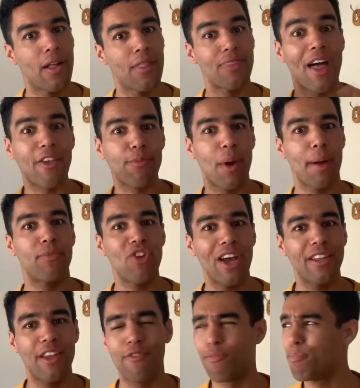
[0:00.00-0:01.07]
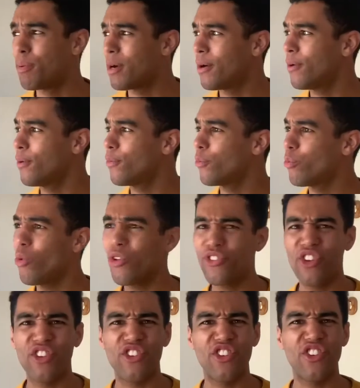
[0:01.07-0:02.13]
That's my objective. But what's
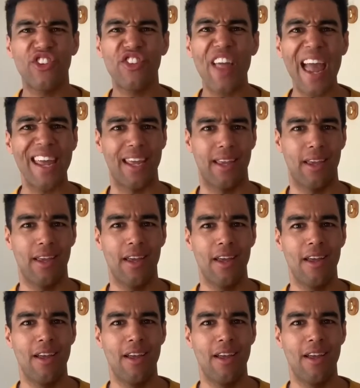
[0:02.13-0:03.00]
at stake?